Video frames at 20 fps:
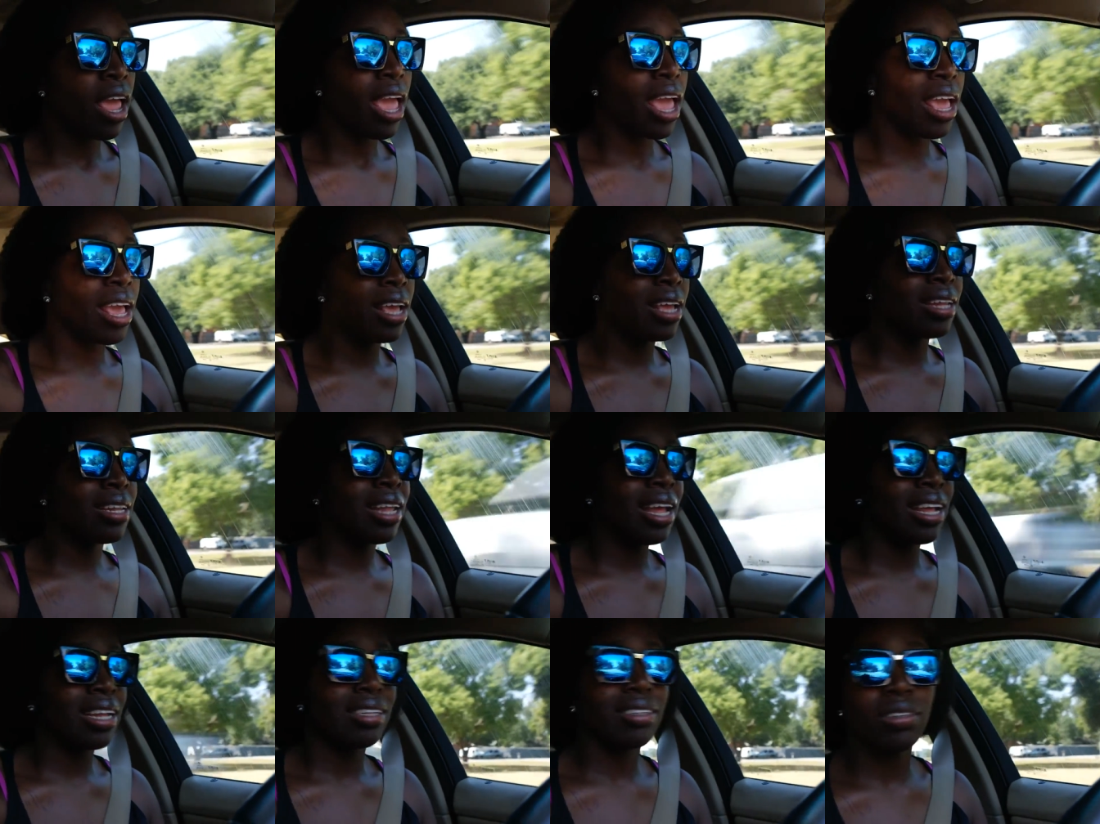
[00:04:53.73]

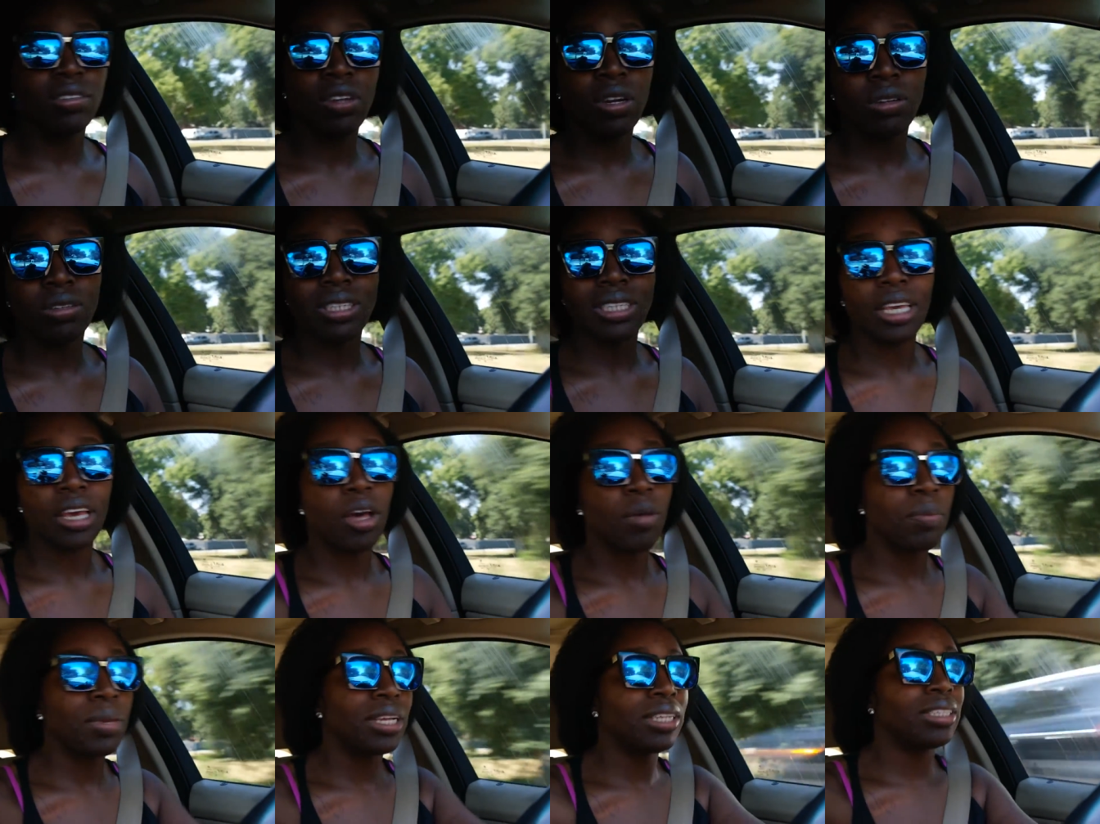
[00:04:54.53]
and that, you know,
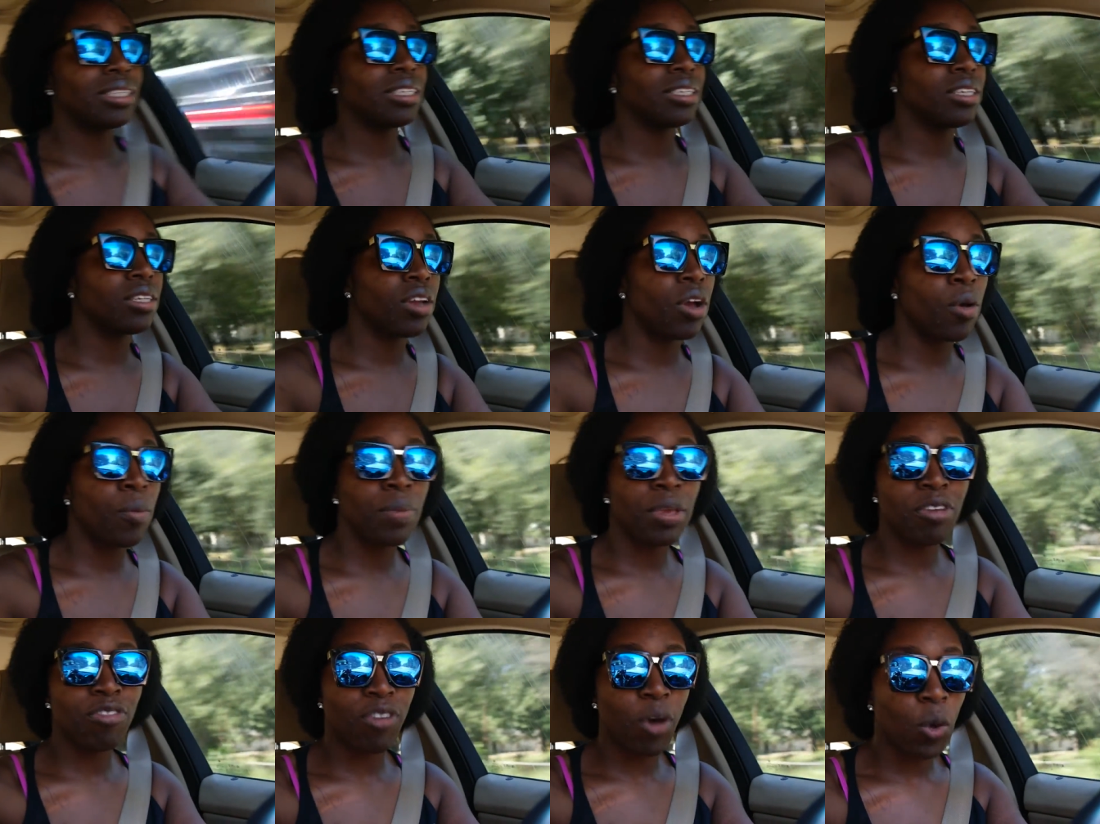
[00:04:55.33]
tell me to, you know,
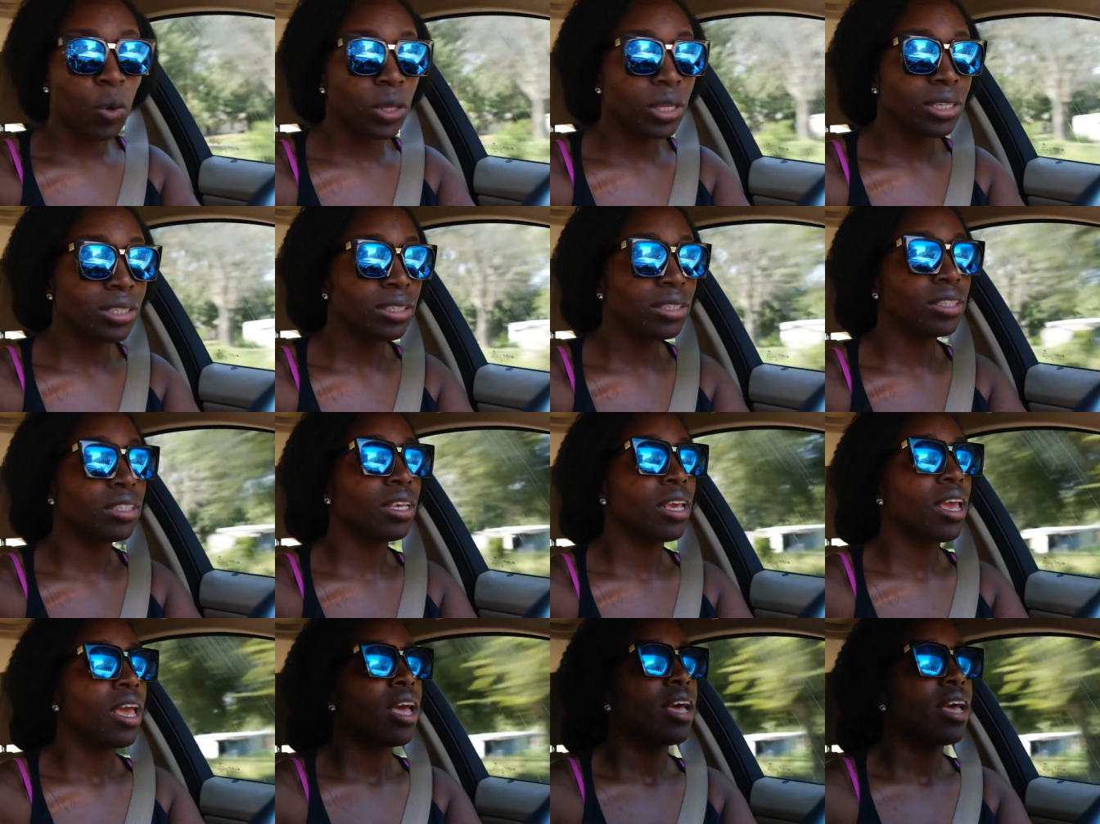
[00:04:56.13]
be focused.